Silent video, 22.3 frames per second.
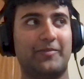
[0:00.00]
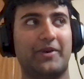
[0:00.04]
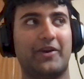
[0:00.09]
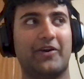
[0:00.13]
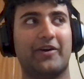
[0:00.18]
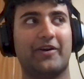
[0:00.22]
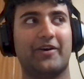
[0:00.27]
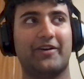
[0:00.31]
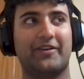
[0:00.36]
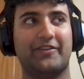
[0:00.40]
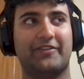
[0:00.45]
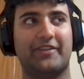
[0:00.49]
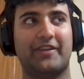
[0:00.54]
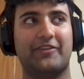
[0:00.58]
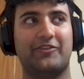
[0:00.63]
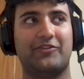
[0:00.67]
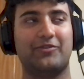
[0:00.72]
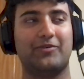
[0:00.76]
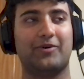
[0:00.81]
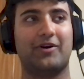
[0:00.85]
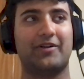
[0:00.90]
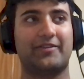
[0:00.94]
Marriott is they
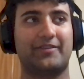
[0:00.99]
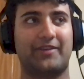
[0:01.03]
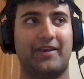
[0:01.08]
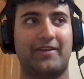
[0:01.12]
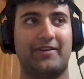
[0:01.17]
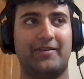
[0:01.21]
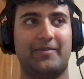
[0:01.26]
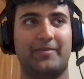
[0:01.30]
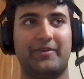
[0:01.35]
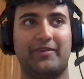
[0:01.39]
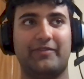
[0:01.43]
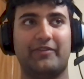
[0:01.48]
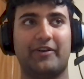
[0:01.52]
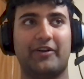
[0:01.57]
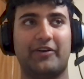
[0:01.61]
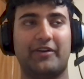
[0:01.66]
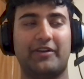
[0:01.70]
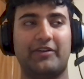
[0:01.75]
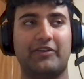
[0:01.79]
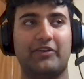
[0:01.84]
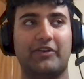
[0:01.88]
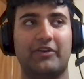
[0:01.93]
do all tend to be
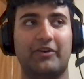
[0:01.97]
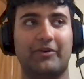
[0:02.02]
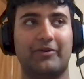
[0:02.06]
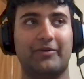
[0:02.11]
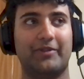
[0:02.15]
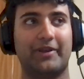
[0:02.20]
very new.